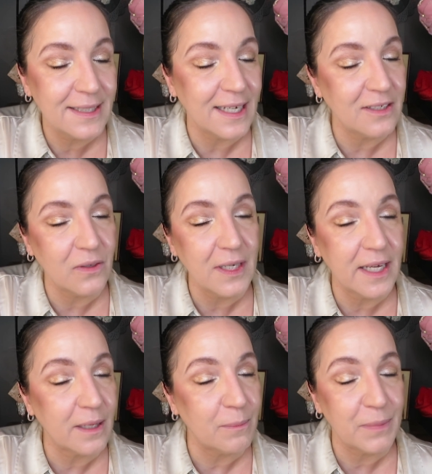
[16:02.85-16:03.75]
I don't
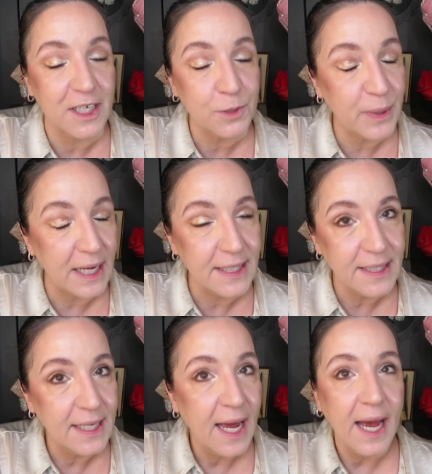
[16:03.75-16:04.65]
like a blush
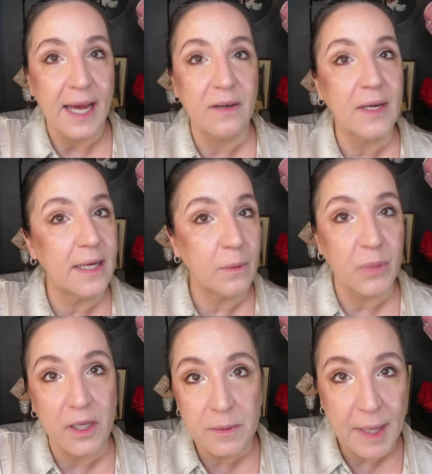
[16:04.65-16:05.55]
palette. I don't like a
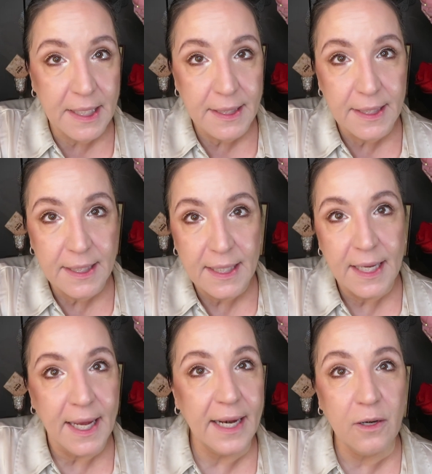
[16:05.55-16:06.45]
bronze palette.
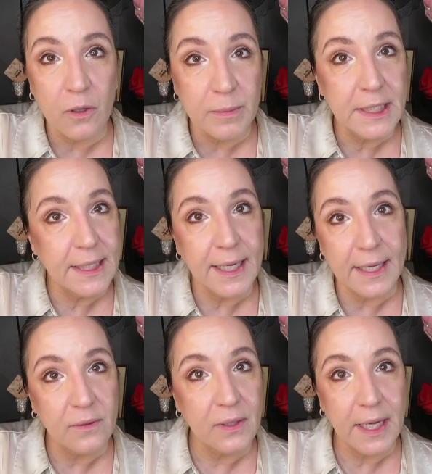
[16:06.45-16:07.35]
And normally
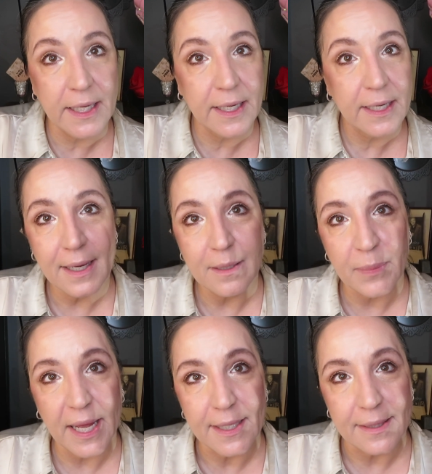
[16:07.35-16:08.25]
I don't like highlight
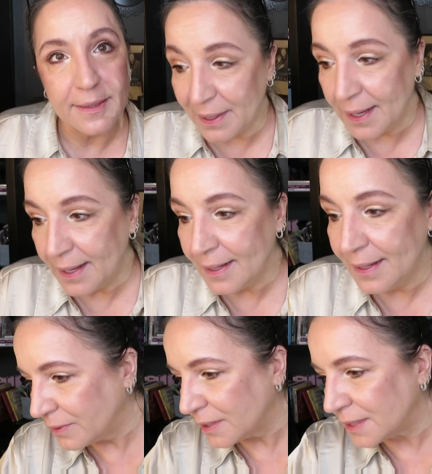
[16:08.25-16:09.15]
palette. But,
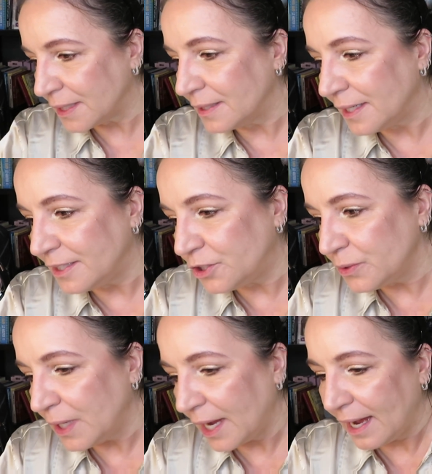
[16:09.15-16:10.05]
where is it? I
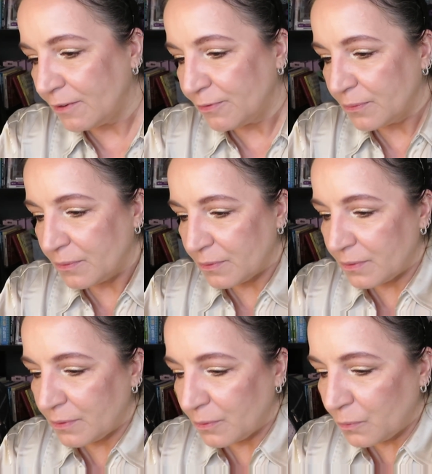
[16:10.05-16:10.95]
do have
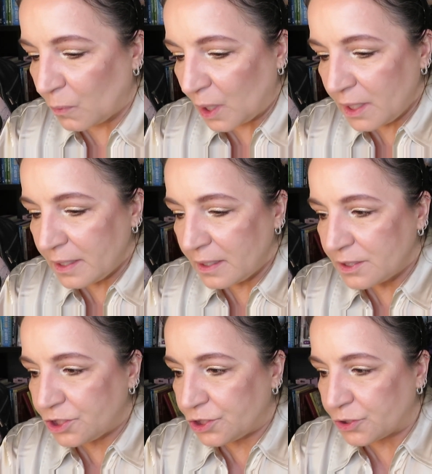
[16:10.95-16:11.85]
one
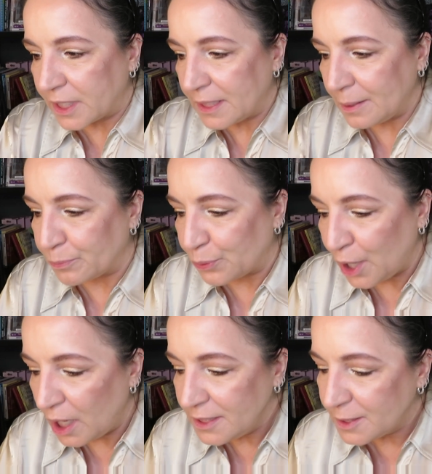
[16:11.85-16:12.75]
strictly
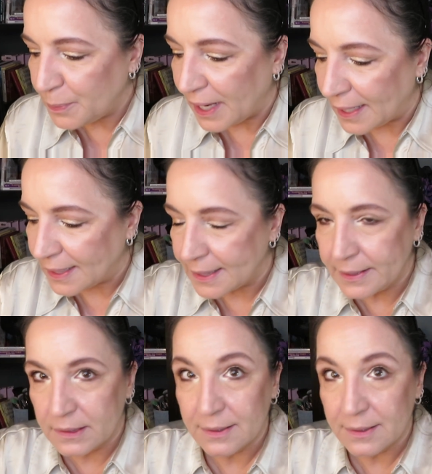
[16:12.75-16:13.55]
bronze palette.